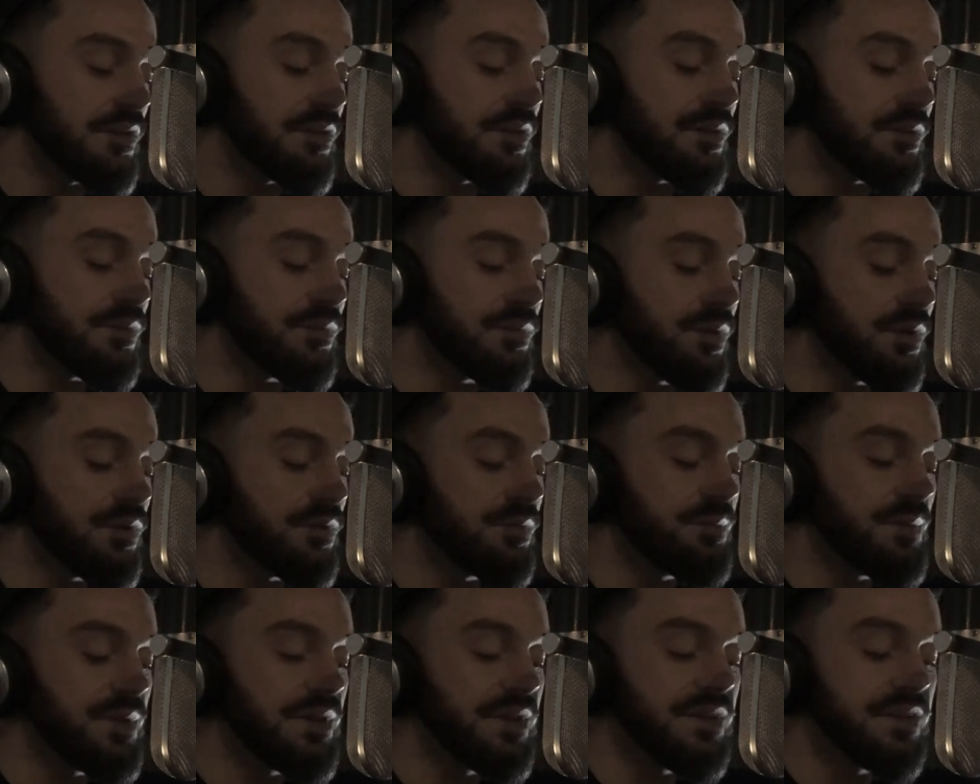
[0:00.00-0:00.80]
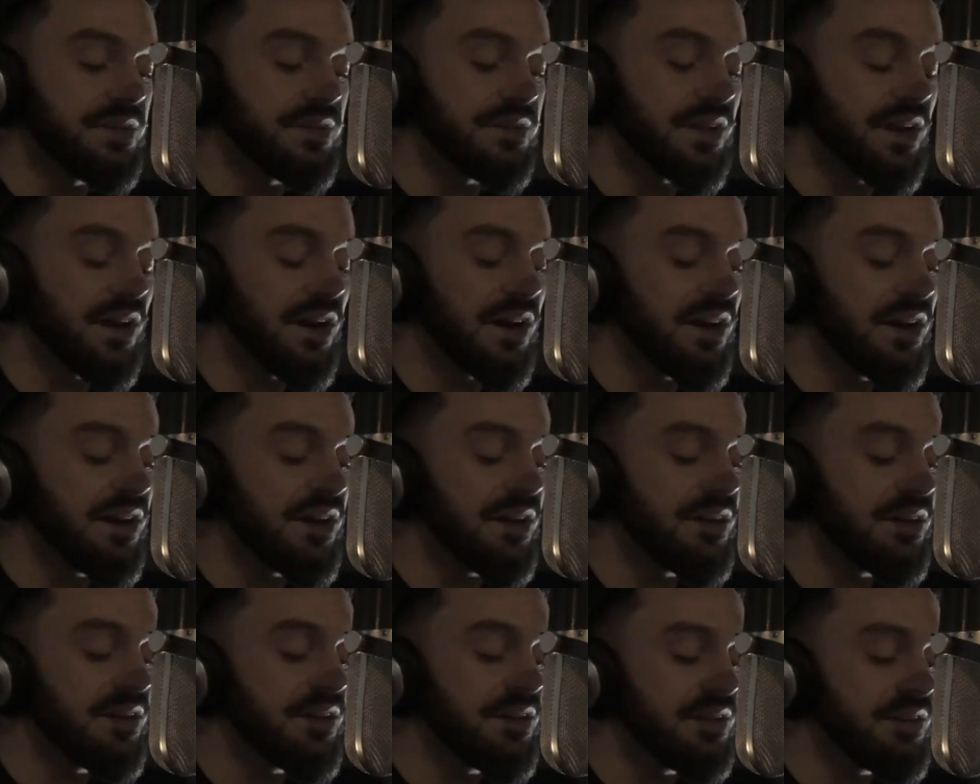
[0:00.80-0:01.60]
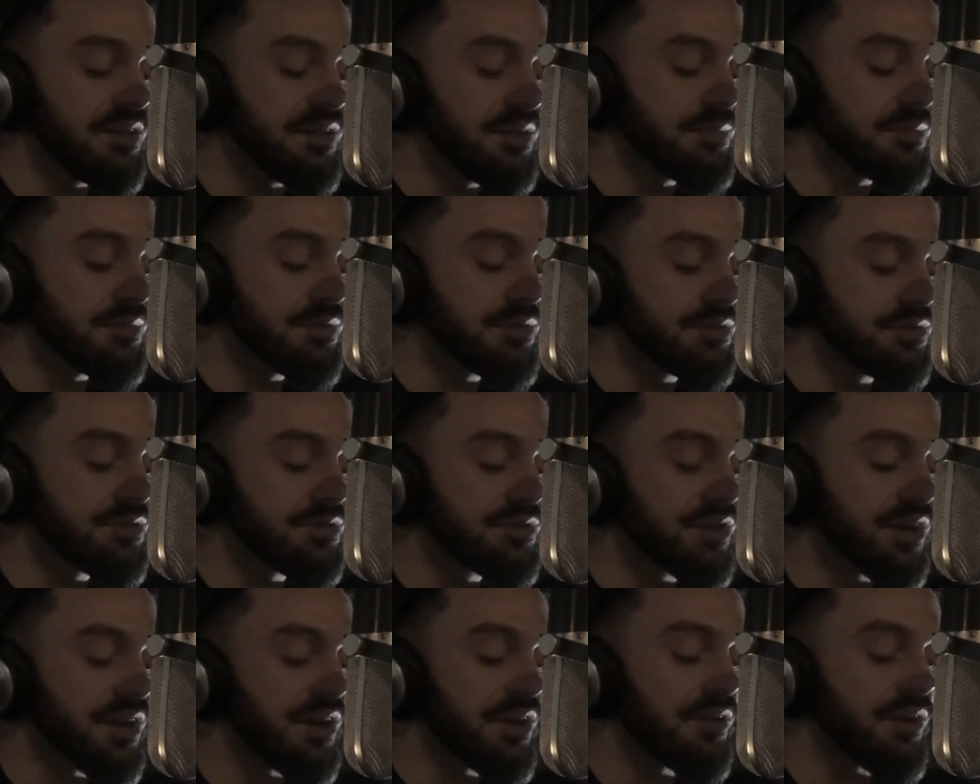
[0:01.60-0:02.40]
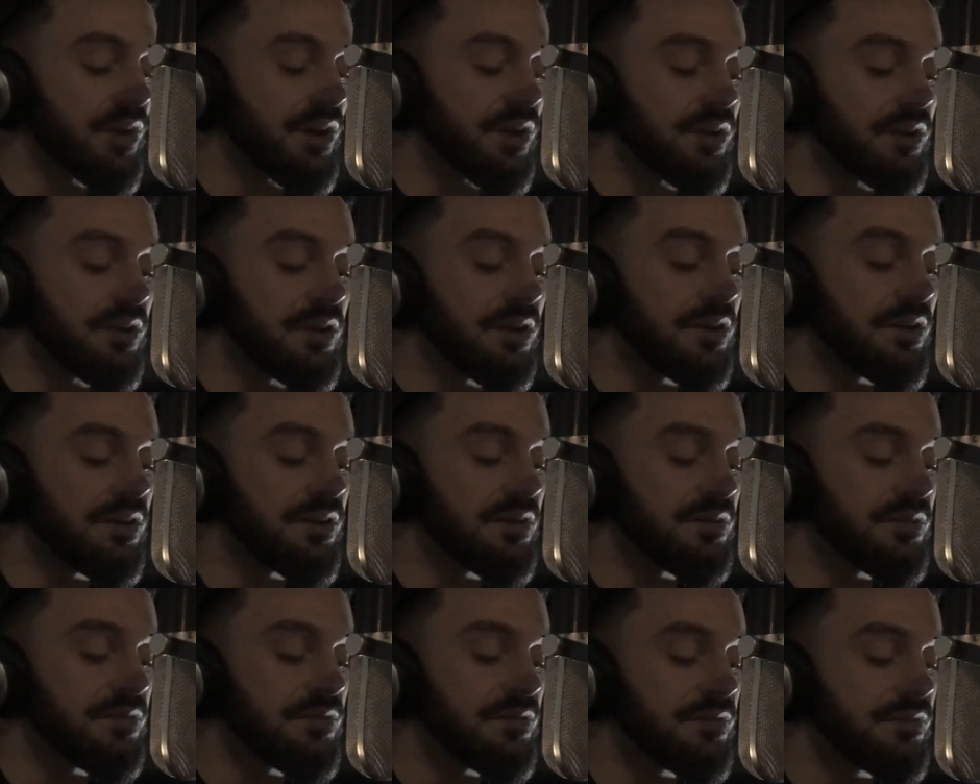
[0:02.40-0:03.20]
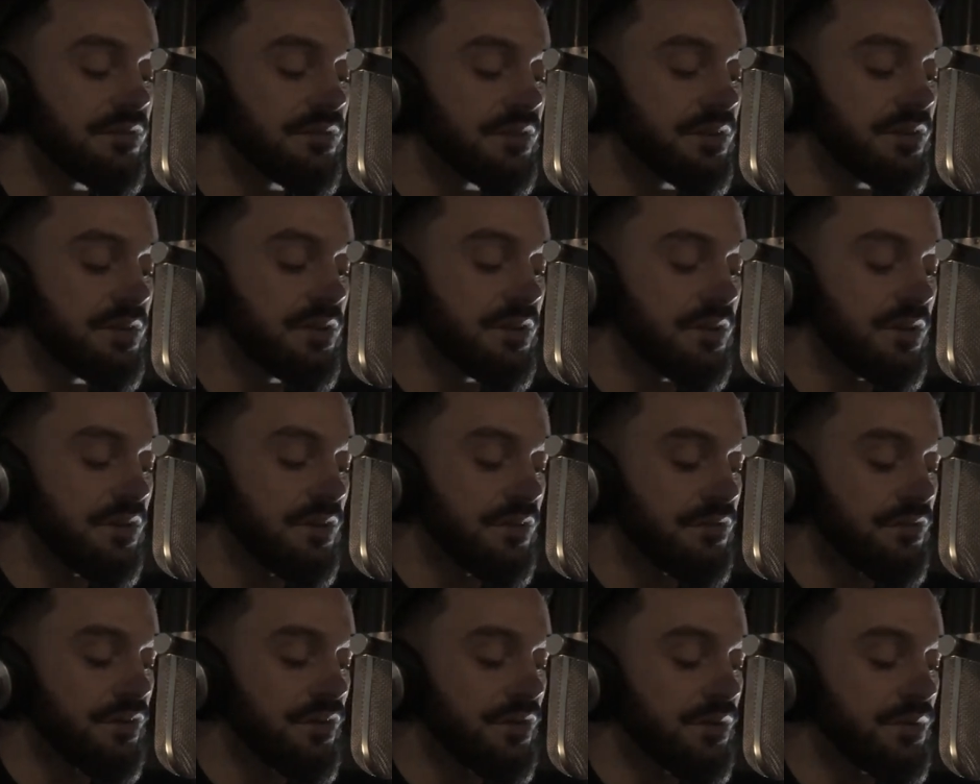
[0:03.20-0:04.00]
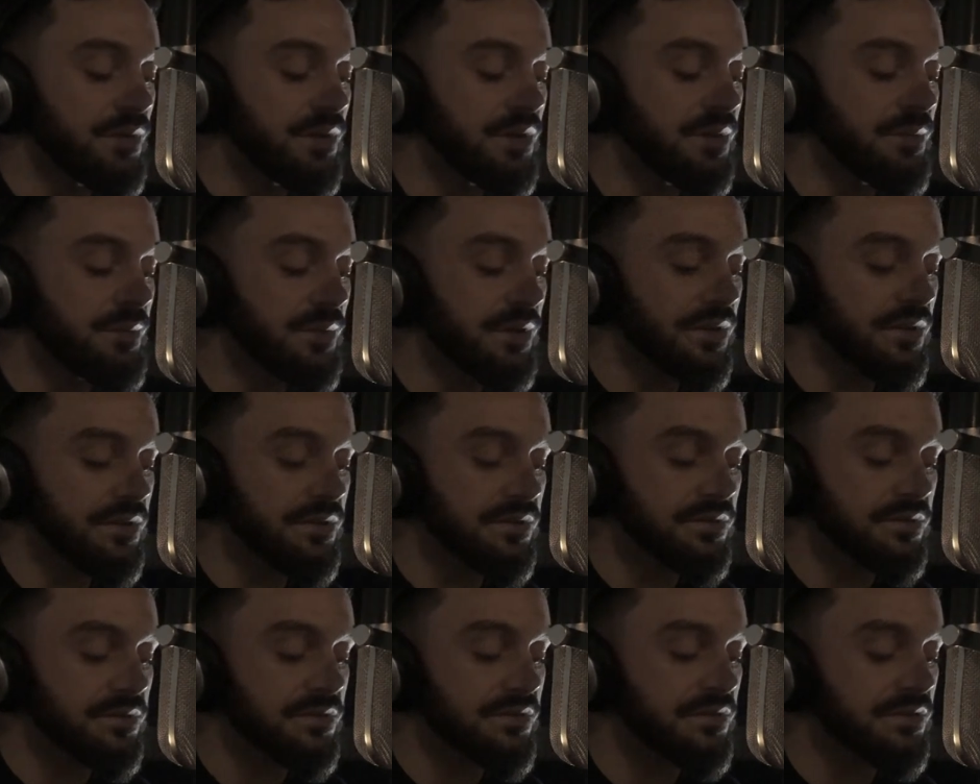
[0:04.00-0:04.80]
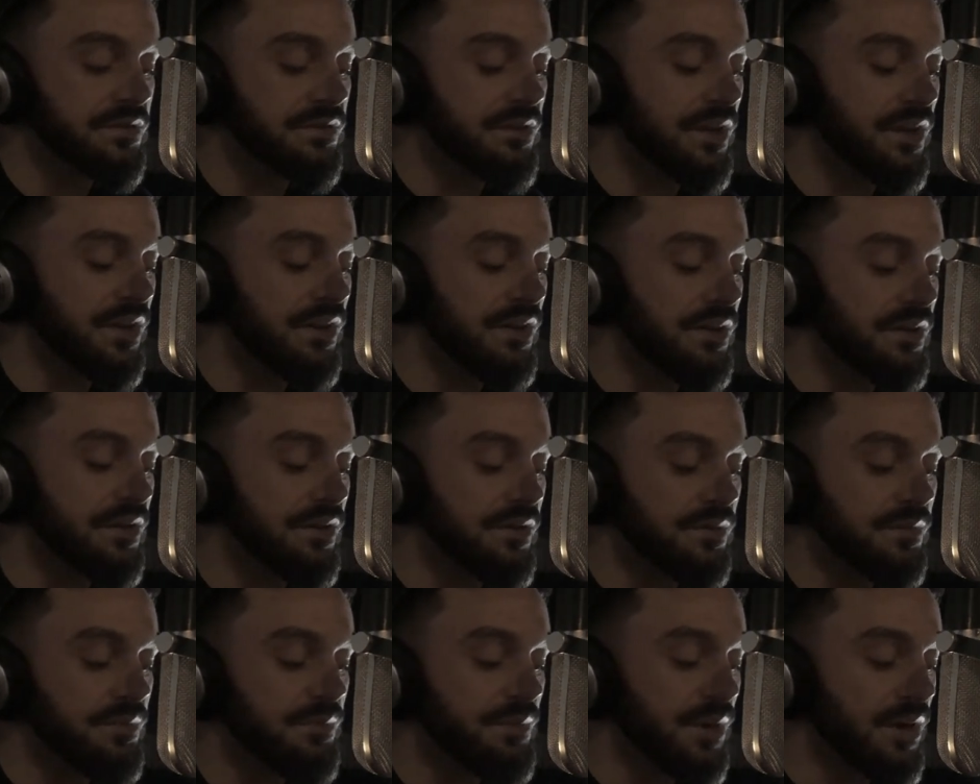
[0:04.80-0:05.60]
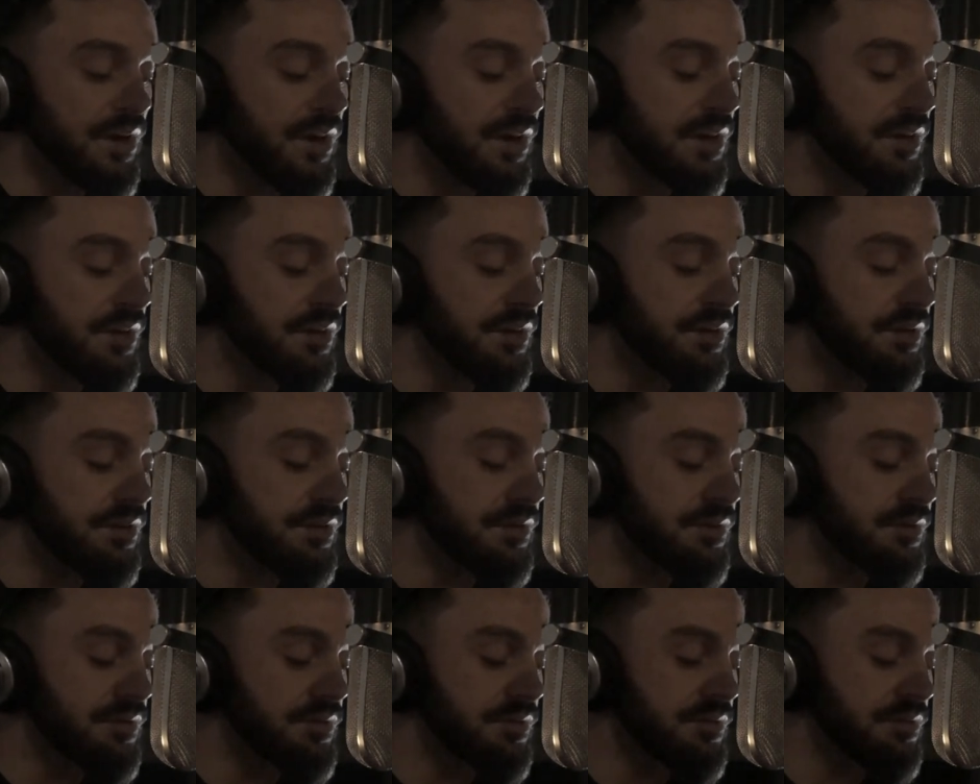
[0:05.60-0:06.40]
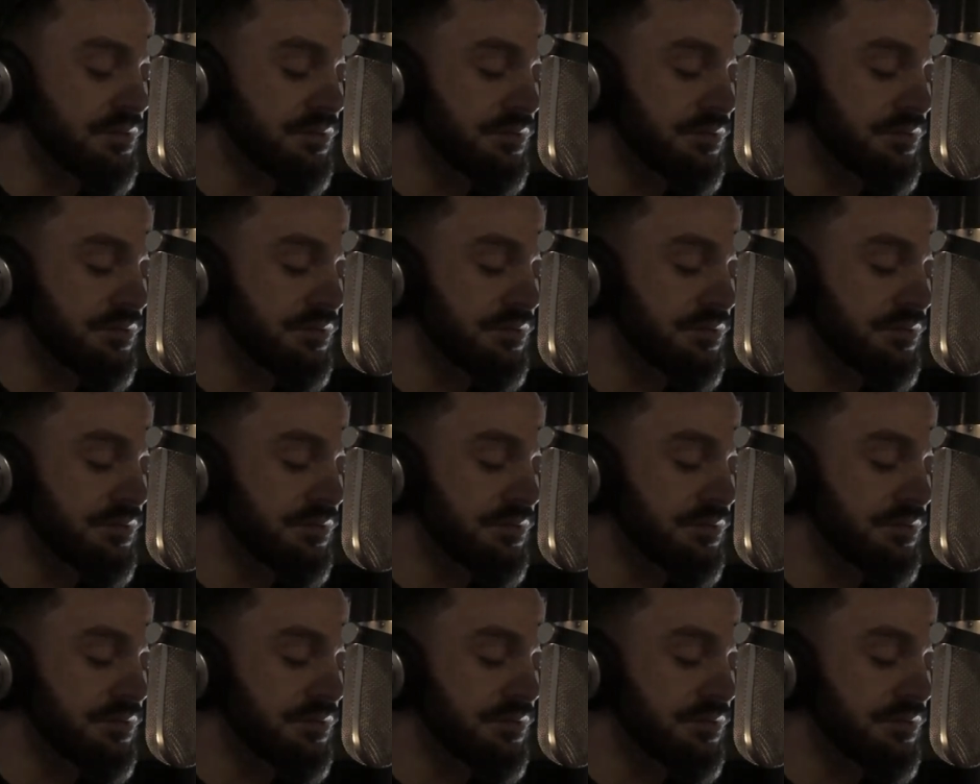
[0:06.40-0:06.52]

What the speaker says: There won't be time to share our love, for we must say goodbye.